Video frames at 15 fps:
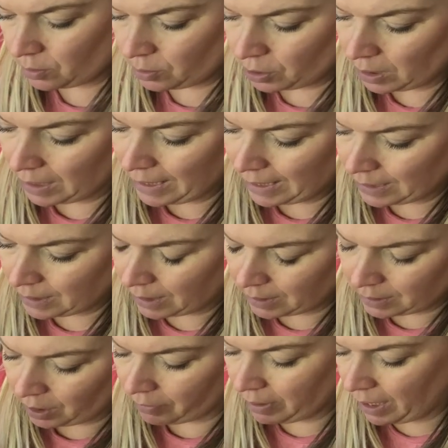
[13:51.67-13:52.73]

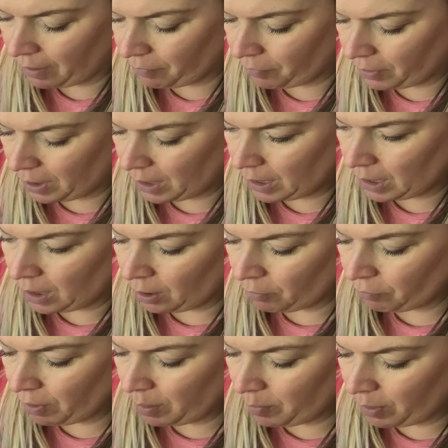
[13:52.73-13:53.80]

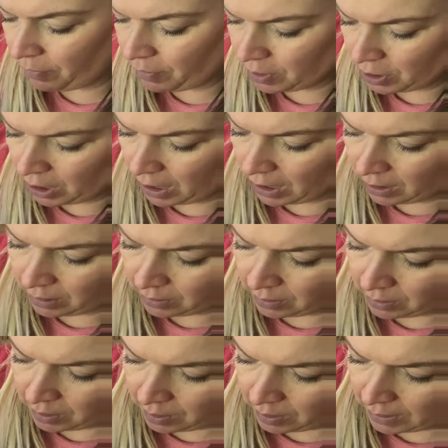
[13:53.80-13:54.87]
of the jar
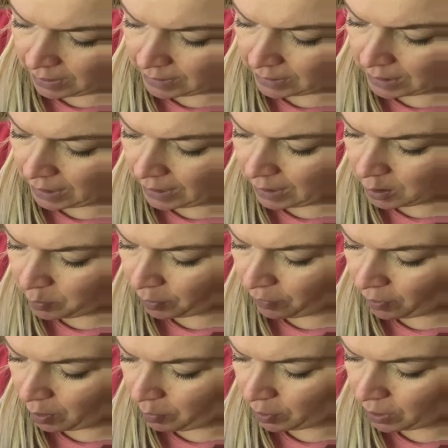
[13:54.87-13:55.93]
is cleaned
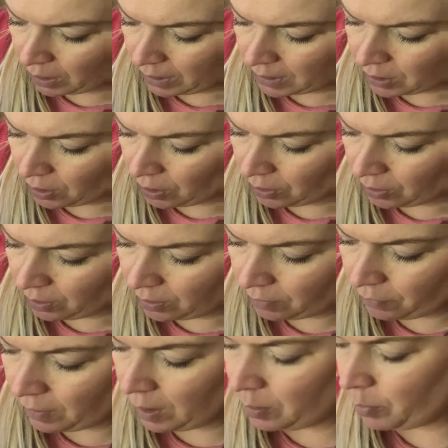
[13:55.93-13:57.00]
before I put the lid on.
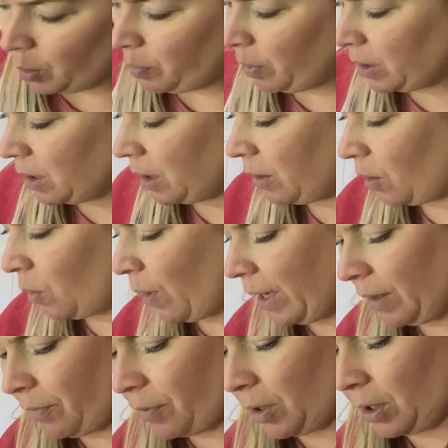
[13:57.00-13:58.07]
Fill them up
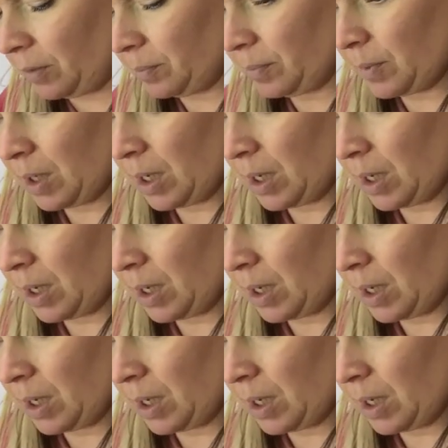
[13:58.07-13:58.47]
quite full.